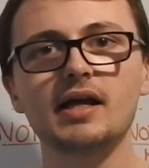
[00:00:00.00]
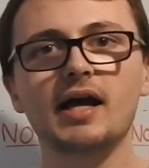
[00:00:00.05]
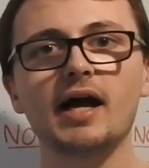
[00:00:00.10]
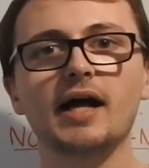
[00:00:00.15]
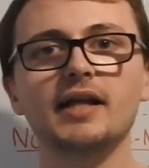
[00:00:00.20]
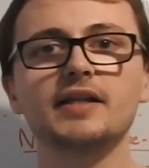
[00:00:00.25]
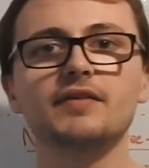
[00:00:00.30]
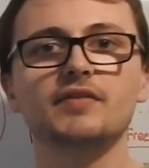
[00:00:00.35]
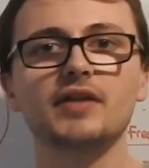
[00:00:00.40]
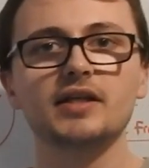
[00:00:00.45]

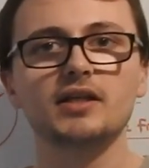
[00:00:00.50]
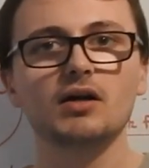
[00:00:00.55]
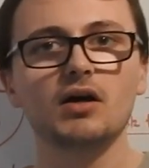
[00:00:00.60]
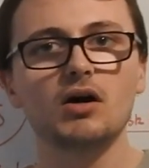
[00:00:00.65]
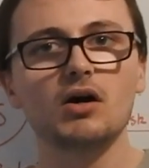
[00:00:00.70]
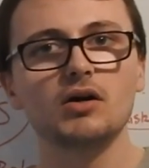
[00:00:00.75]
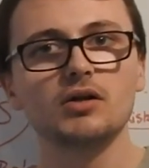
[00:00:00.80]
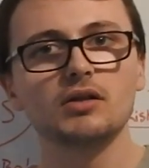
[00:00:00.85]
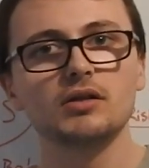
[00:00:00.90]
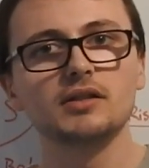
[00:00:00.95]
And if they
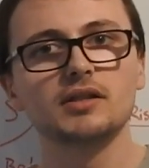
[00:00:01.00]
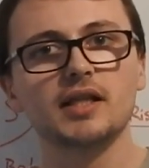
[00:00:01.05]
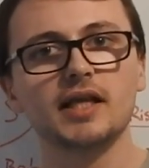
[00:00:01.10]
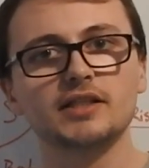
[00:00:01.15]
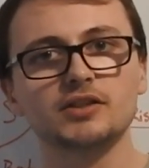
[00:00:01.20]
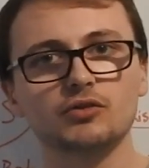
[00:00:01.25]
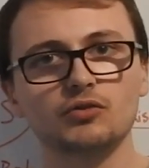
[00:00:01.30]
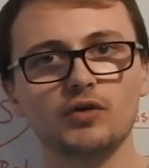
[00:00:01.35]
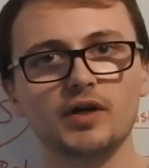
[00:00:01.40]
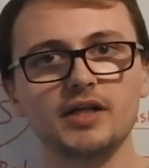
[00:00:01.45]
are,
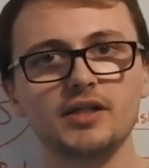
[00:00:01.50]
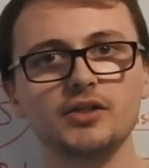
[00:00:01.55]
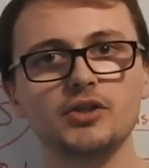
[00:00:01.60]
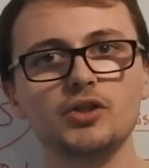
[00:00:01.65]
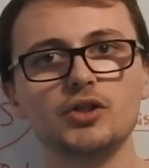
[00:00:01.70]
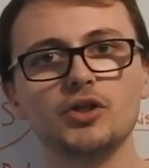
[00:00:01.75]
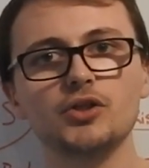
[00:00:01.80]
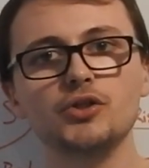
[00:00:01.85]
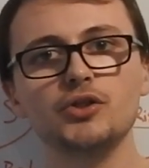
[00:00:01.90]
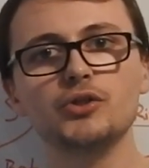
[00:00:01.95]
that's great, you
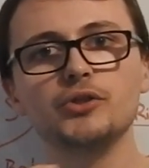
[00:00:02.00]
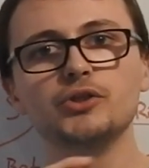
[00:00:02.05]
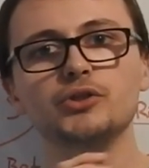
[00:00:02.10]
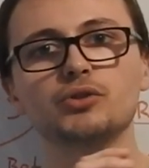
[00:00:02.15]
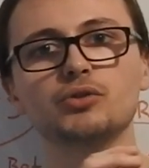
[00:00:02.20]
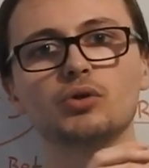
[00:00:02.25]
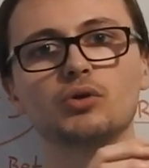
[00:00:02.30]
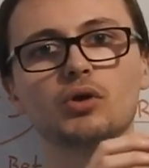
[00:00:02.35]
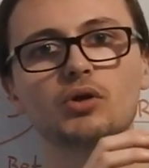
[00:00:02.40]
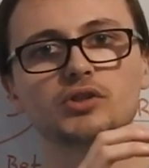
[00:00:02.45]
can use
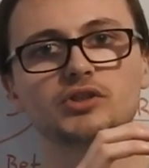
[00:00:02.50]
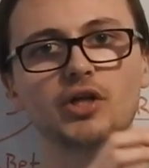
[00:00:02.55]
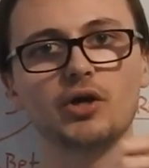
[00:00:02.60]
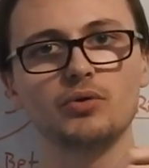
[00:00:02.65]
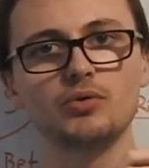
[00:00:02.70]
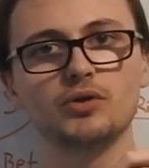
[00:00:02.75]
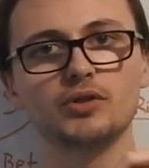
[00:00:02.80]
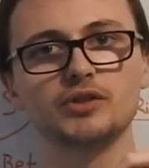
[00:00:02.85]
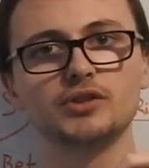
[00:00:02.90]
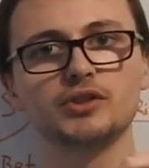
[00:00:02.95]
your
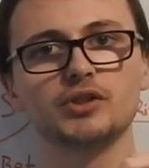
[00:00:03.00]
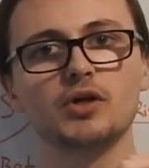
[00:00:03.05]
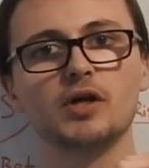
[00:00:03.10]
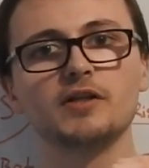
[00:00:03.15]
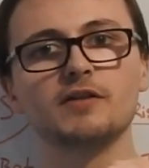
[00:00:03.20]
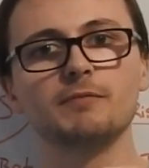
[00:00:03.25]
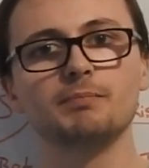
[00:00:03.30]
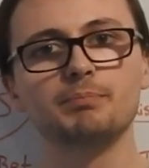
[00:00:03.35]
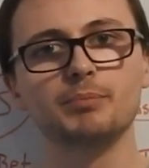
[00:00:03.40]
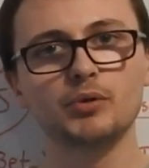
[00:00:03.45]
token to
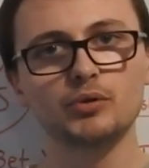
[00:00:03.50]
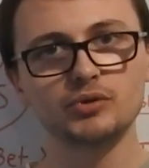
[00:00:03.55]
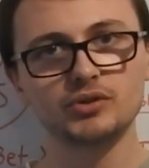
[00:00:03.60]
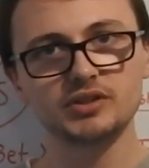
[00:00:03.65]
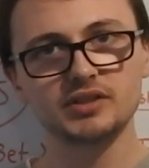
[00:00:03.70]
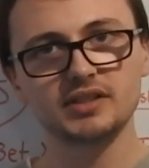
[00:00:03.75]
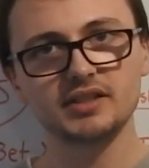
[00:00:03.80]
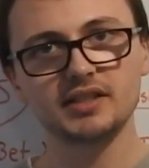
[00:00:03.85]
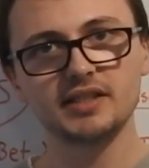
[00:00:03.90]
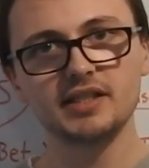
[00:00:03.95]
kind of
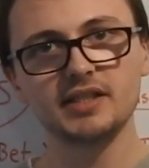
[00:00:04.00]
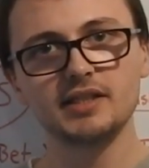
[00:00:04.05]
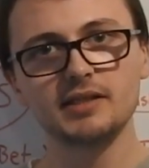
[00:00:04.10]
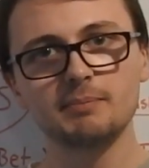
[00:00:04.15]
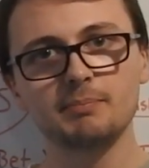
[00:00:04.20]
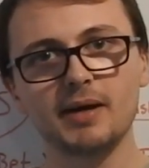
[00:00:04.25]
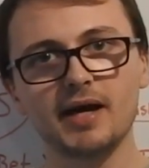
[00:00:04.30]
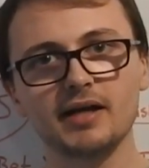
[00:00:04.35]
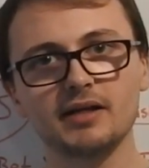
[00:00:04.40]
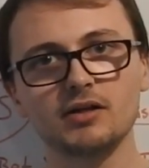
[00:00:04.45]
boost the
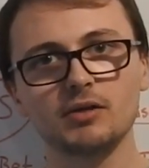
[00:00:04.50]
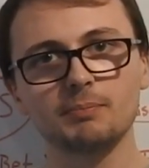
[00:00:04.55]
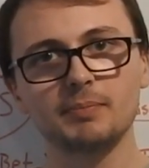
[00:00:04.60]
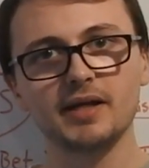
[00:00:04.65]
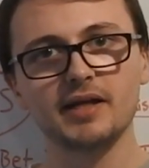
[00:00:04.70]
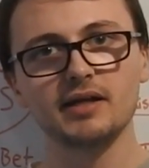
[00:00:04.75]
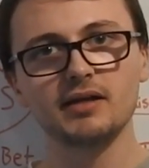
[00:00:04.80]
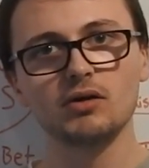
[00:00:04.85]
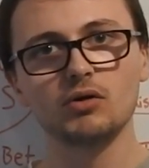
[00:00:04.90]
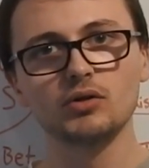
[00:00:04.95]
back
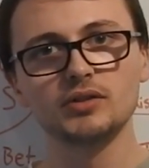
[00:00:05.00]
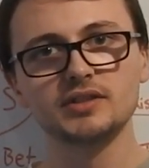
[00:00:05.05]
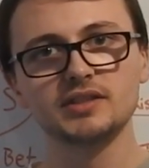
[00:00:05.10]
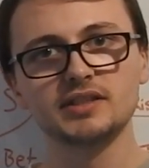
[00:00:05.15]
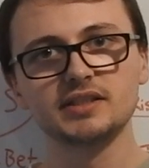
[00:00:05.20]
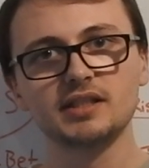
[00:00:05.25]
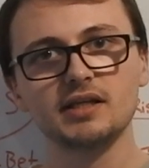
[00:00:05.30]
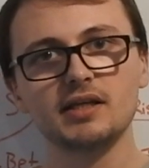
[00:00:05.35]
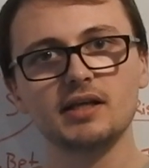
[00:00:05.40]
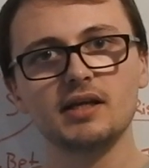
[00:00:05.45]
bet
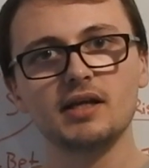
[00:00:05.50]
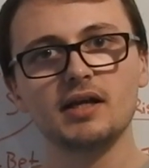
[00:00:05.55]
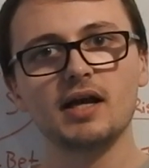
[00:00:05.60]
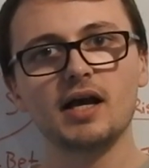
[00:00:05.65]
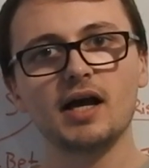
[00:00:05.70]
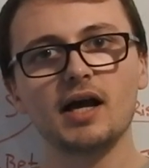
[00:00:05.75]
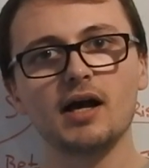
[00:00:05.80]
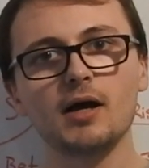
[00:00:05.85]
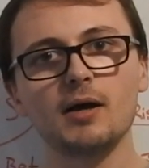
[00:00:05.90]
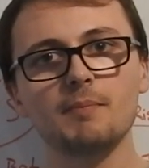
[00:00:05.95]
odds.
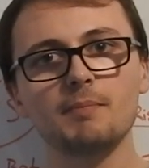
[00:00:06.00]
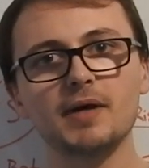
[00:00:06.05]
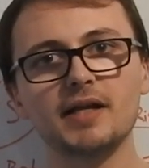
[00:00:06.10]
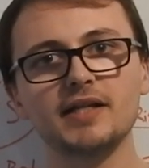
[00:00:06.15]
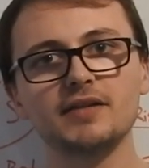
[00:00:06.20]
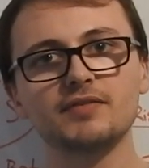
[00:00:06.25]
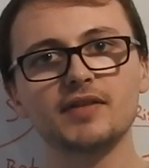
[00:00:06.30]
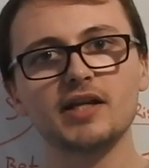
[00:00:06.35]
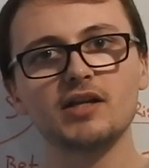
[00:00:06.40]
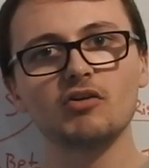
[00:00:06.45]
And
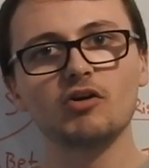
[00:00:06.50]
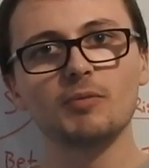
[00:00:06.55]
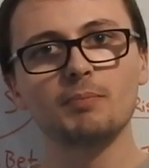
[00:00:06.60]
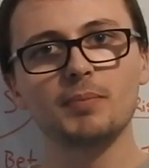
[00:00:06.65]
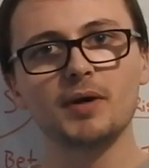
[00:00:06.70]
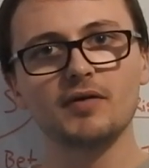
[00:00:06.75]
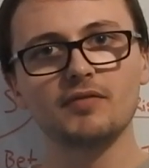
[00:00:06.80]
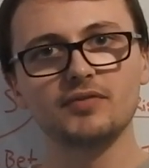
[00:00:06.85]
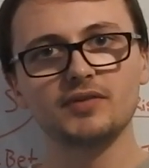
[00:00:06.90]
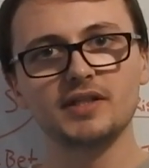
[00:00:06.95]
if they are
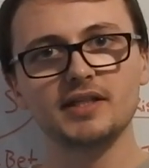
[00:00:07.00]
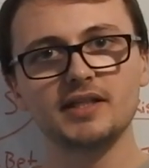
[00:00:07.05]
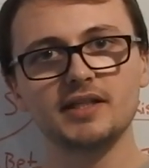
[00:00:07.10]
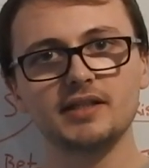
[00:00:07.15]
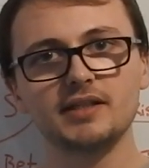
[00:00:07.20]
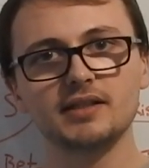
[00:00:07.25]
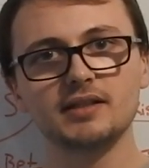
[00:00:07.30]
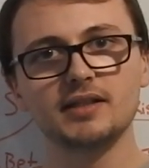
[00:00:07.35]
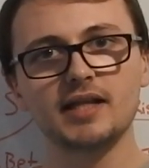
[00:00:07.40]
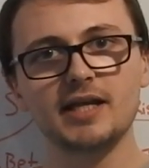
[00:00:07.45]
above
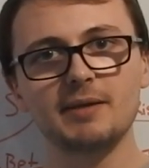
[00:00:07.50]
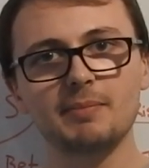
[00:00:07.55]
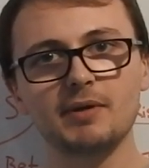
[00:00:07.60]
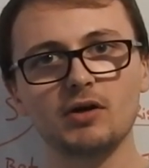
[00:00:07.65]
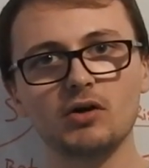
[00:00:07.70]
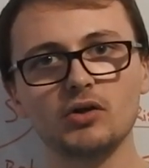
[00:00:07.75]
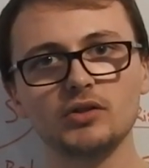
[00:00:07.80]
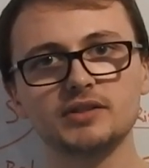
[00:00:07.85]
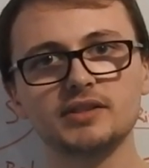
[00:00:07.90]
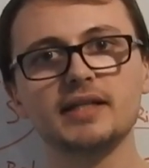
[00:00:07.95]
the lay bet
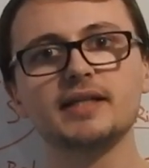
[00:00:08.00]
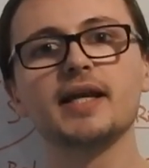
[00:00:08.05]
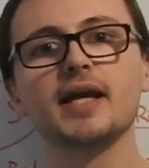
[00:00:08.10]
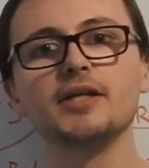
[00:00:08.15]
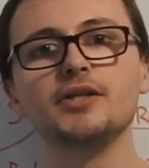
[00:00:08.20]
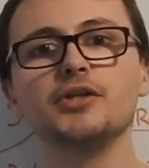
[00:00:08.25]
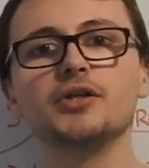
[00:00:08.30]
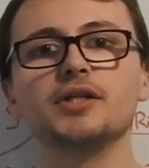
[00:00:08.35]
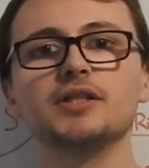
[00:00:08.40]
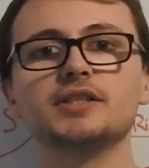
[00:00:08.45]
odds,
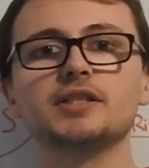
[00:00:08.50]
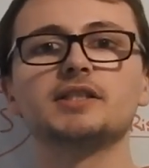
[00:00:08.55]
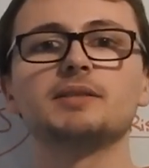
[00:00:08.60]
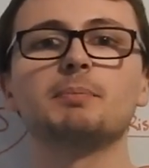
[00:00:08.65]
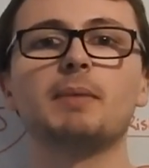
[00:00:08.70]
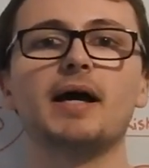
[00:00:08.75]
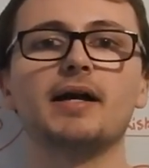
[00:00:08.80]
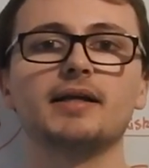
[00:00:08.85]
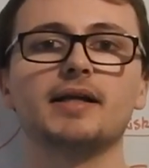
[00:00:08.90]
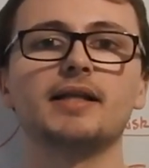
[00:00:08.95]
again you can just
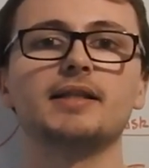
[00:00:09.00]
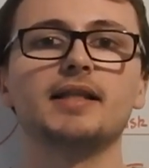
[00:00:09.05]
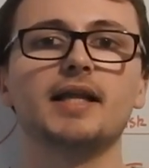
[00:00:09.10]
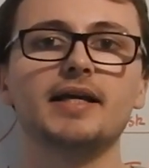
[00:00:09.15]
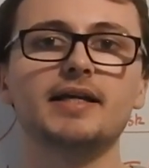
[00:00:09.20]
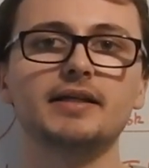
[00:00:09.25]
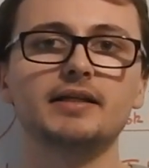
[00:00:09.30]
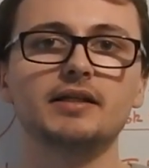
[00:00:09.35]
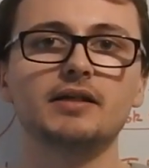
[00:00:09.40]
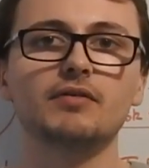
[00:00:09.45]
back and
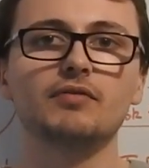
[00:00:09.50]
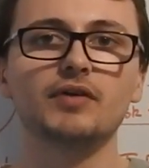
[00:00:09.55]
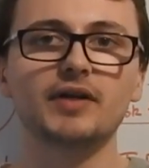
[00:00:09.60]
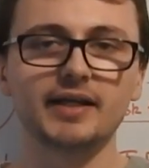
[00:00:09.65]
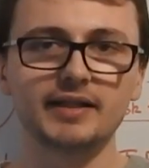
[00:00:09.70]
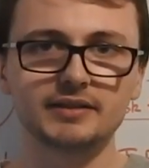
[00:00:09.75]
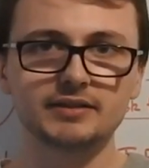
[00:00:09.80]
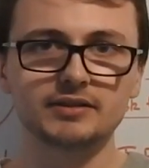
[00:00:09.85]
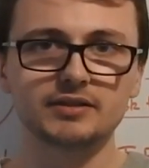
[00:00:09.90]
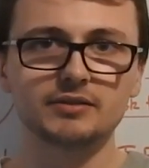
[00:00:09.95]
lay for
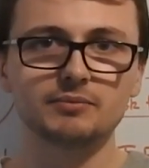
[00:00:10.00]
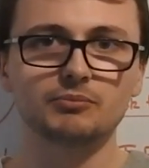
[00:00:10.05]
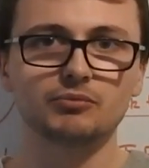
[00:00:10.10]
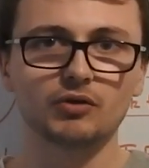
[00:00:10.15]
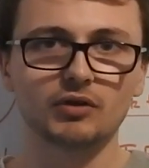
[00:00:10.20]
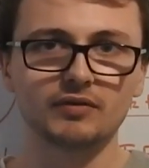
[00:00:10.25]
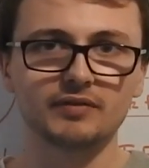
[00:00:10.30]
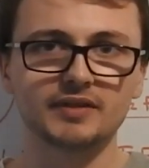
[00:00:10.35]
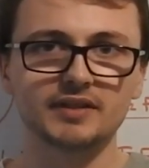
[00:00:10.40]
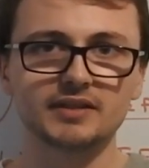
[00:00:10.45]
instant
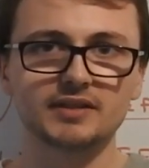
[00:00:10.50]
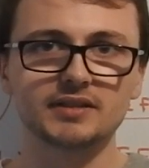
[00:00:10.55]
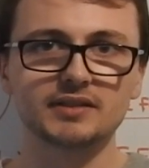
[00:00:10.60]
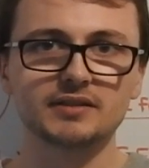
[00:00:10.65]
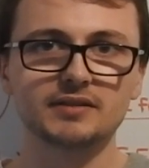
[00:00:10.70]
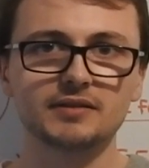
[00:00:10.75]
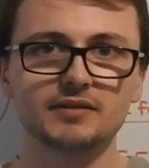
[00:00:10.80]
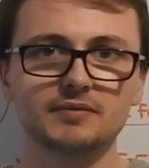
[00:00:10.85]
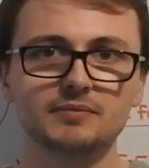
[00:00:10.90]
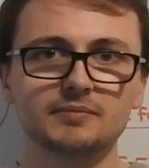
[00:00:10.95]
profits.